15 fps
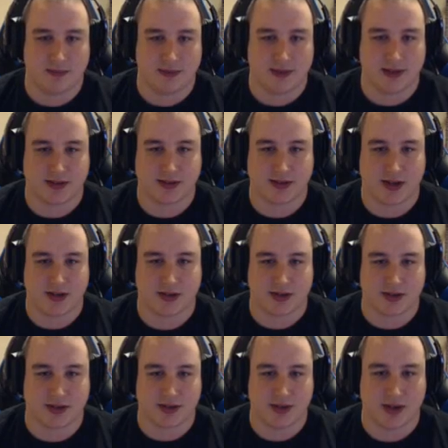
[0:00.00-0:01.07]
This
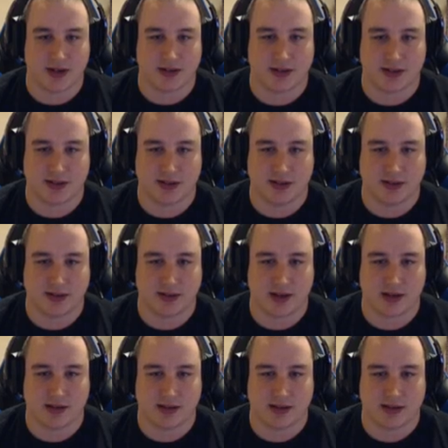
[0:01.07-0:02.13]
changes. So you get a Cecile's
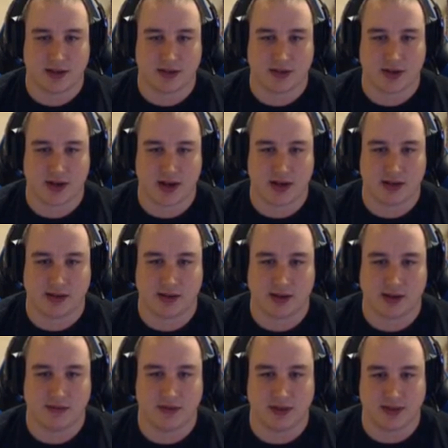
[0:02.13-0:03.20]
necklace that
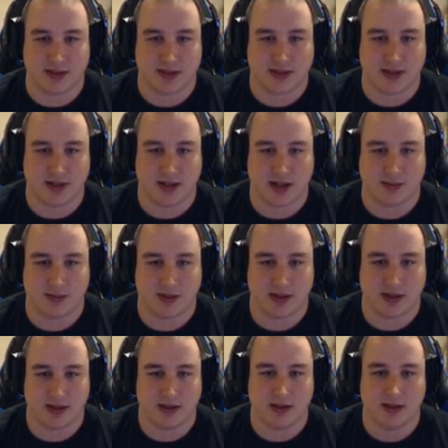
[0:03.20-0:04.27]
gives you 16
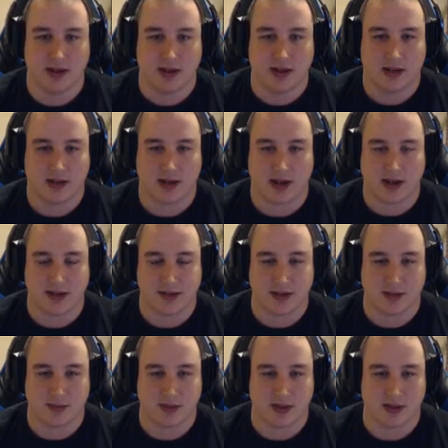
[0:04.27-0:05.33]
AP, 9
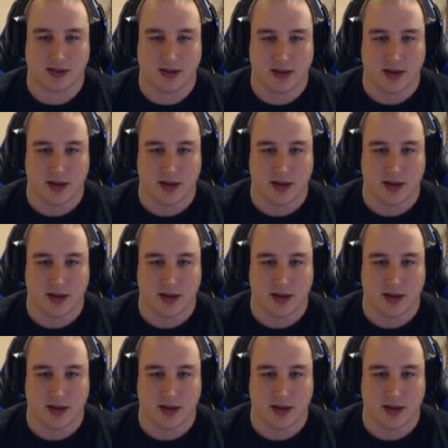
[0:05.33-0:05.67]
DP.